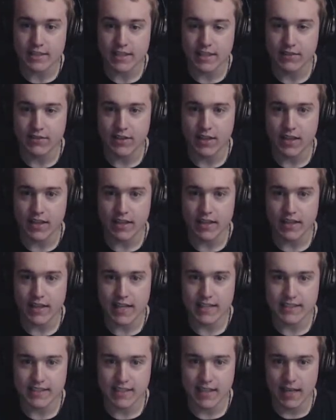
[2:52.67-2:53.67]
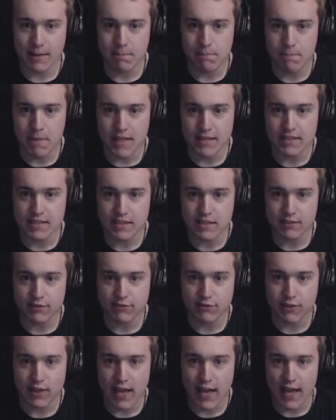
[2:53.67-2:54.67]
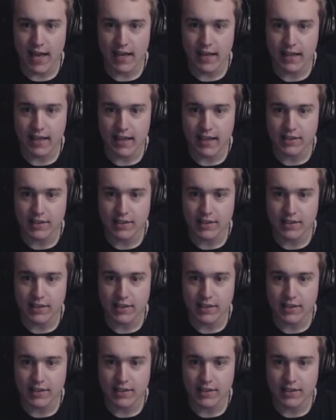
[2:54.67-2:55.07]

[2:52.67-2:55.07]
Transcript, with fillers: TV that's immensely flat